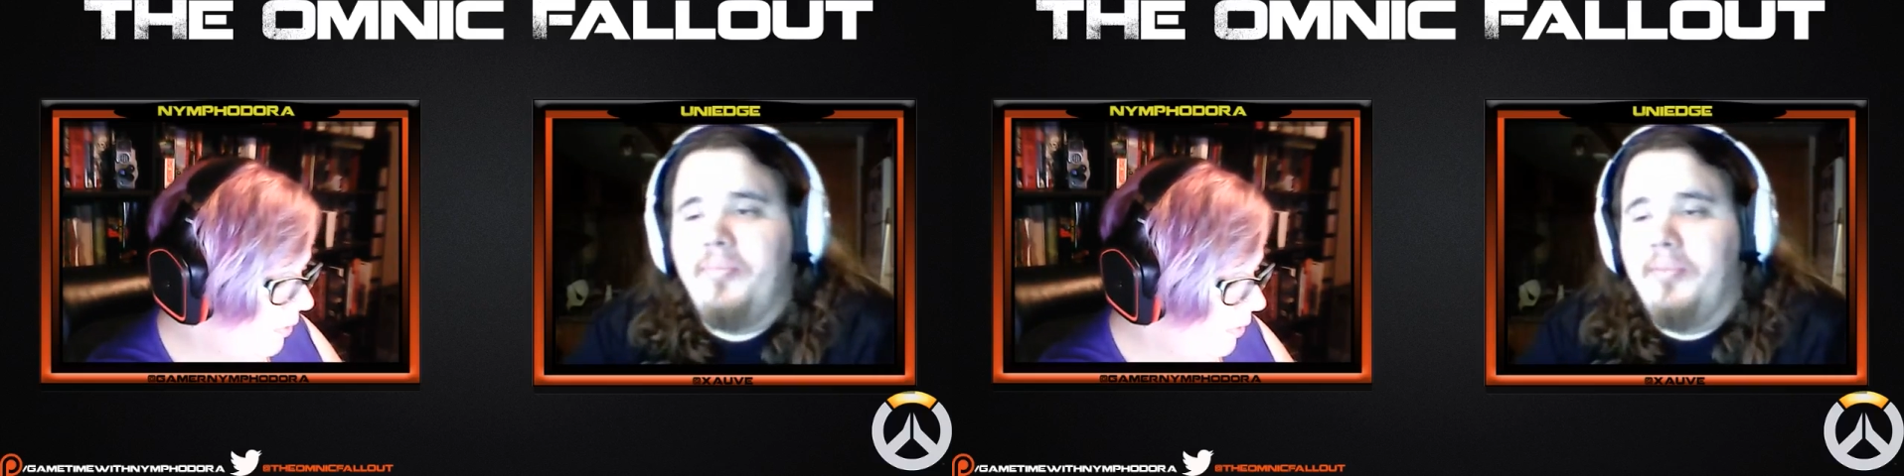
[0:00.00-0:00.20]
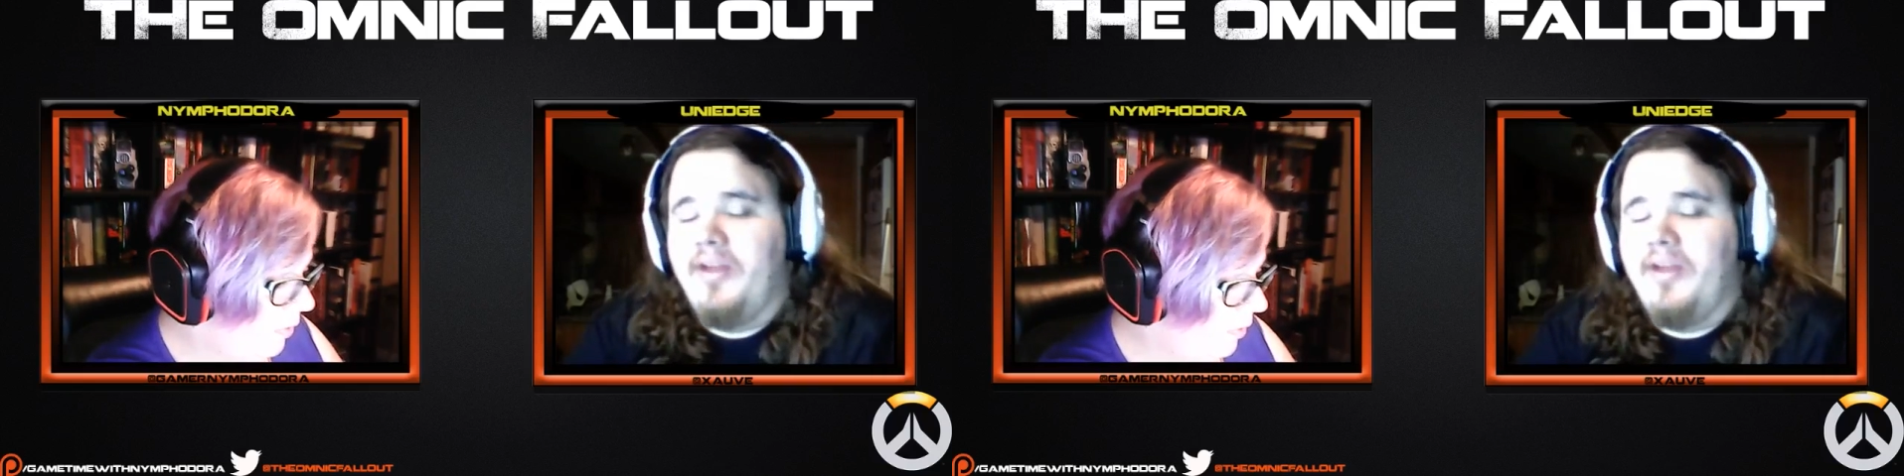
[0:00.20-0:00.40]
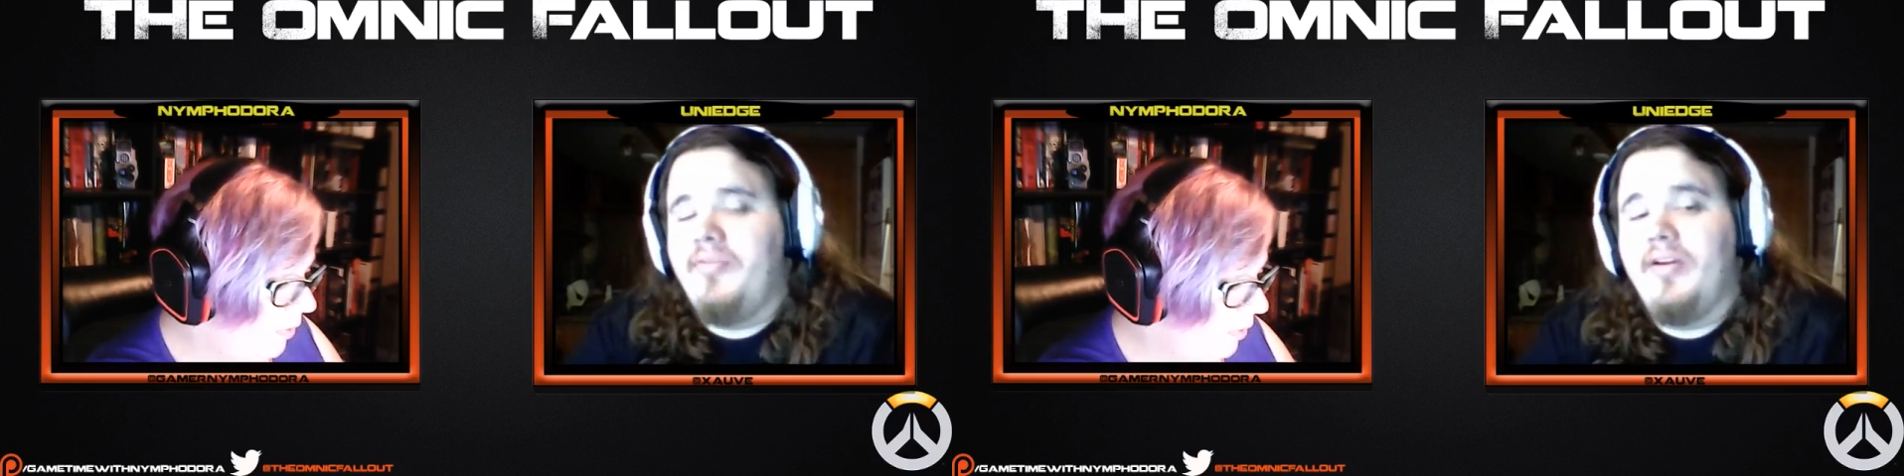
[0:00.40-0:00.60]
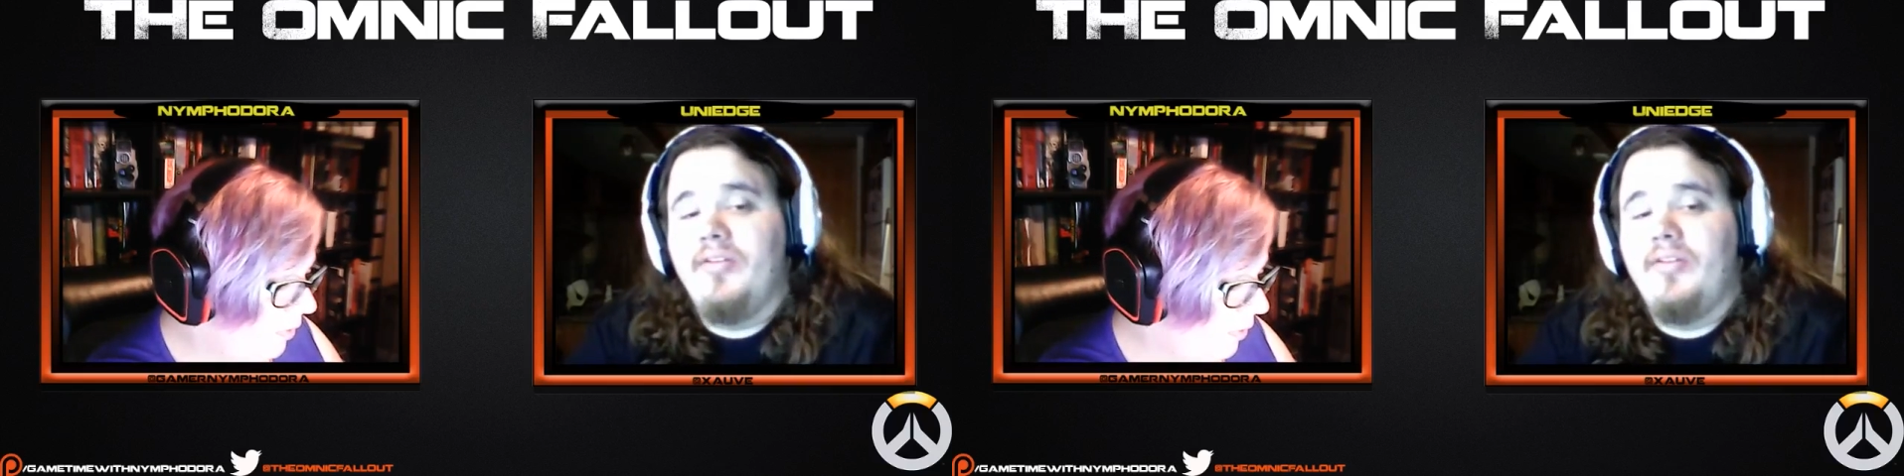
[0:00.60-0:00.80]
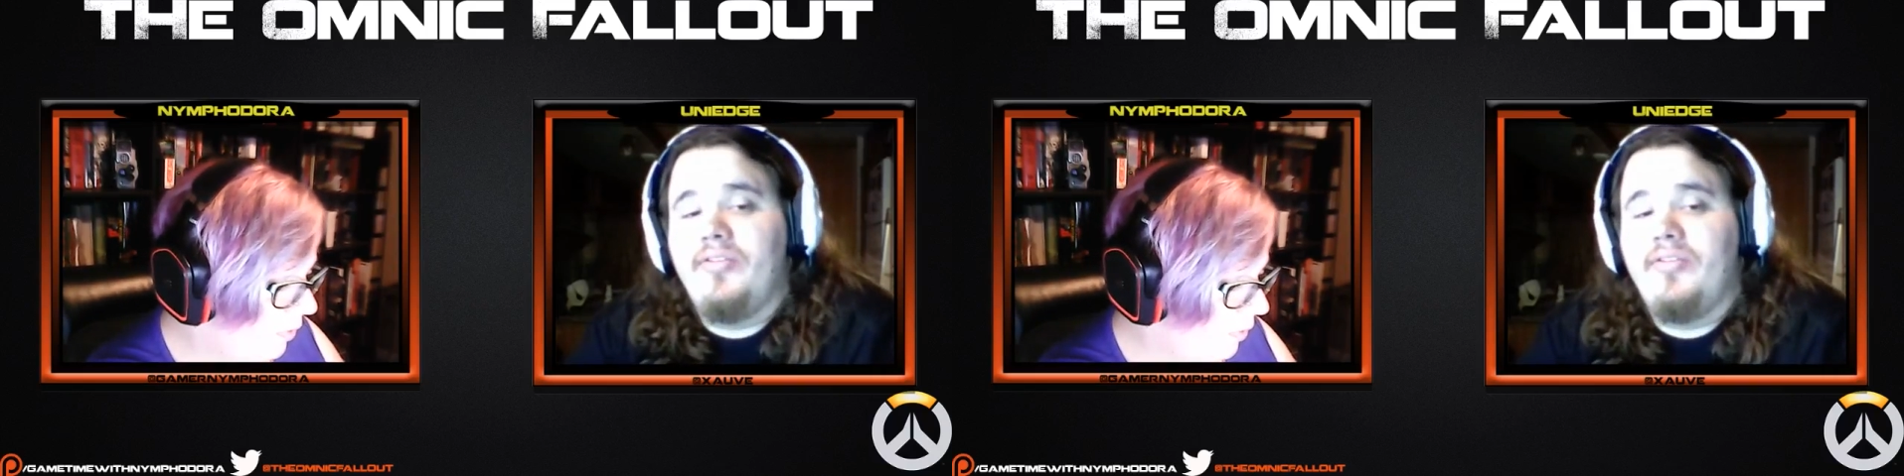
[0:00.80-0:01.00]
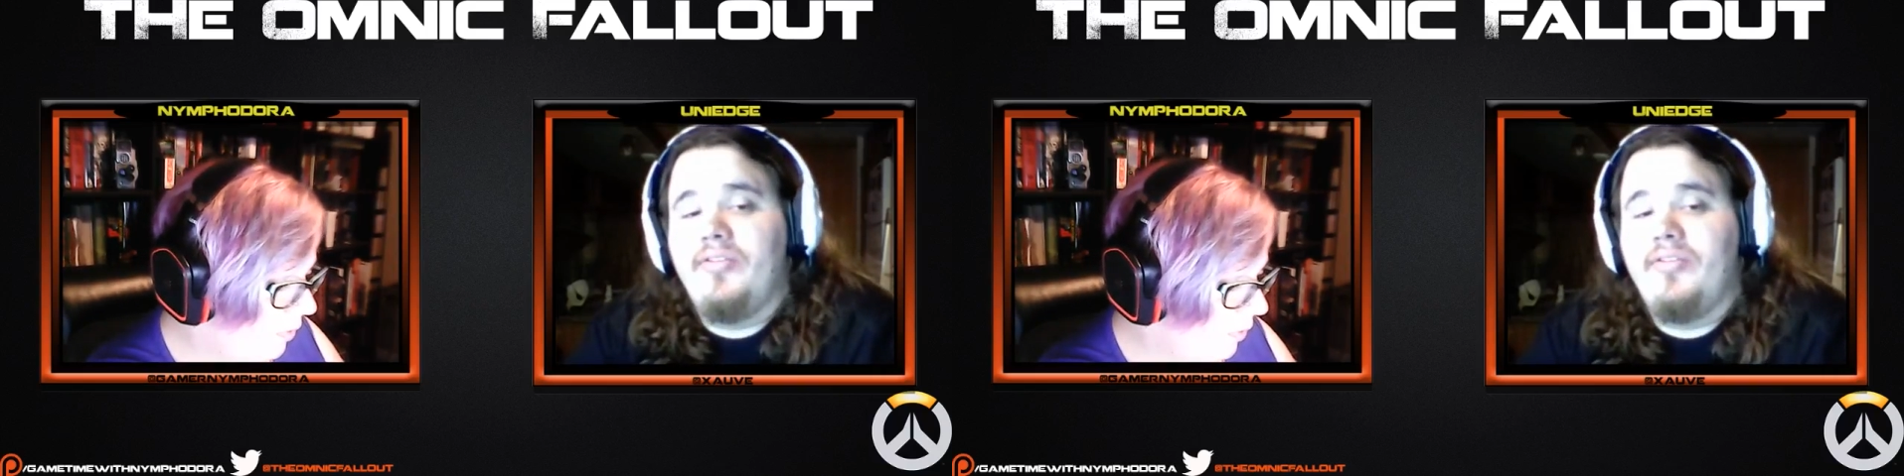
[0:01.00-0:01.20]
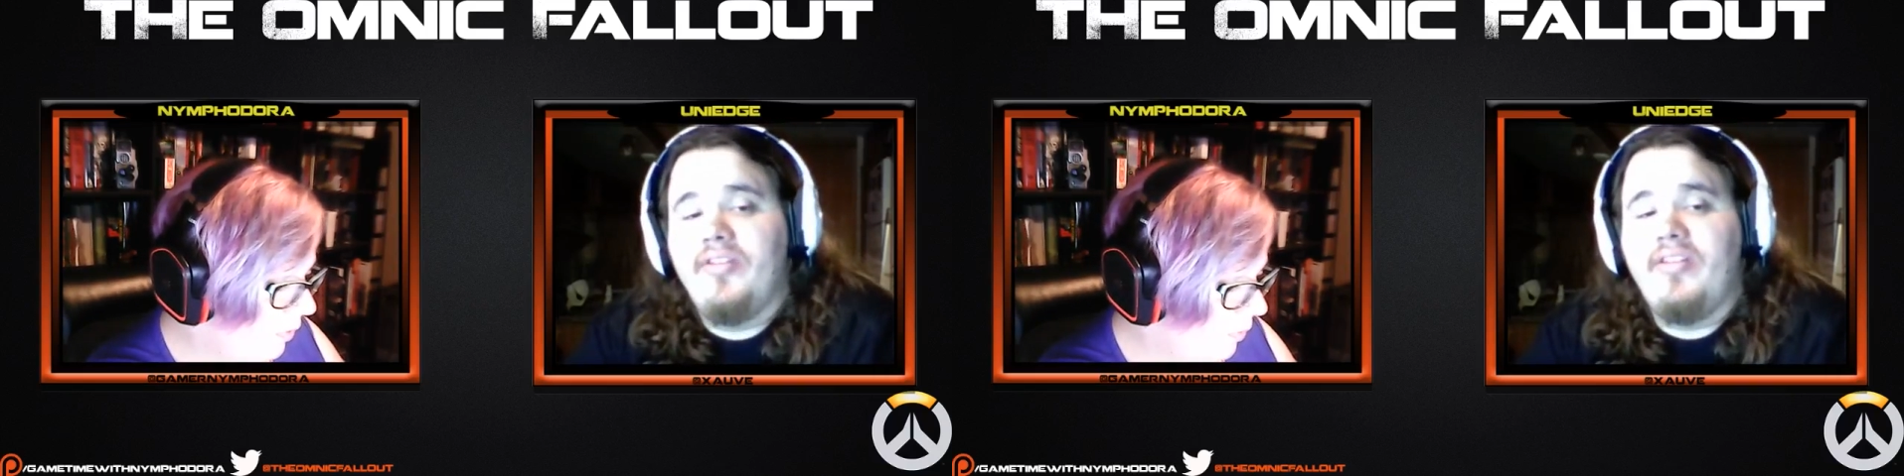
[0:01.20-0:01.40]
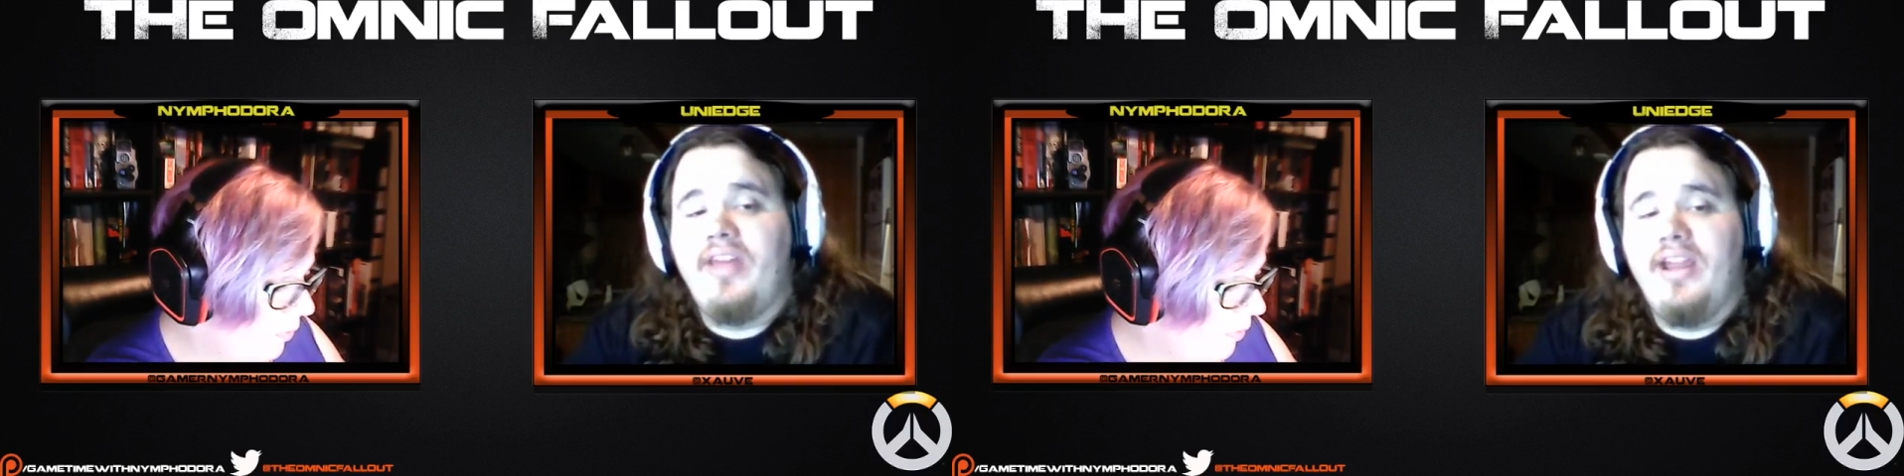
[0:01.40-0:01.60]
by far his strongest
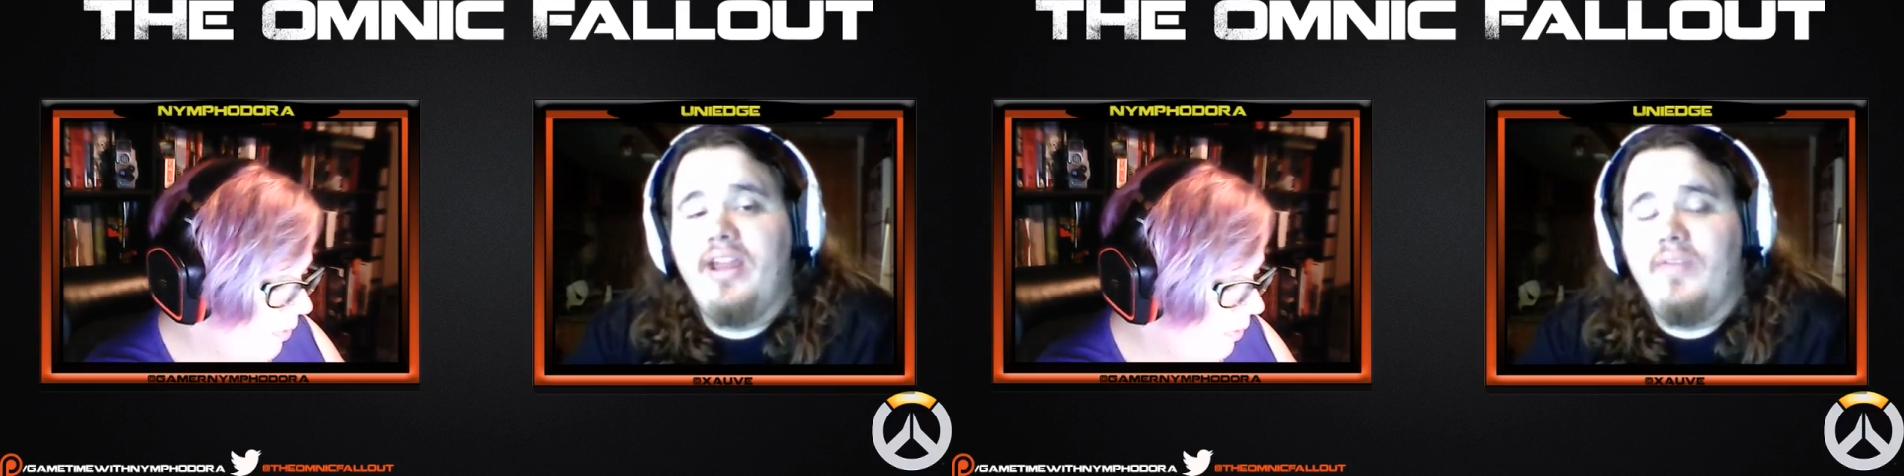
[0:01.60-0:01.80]
attack.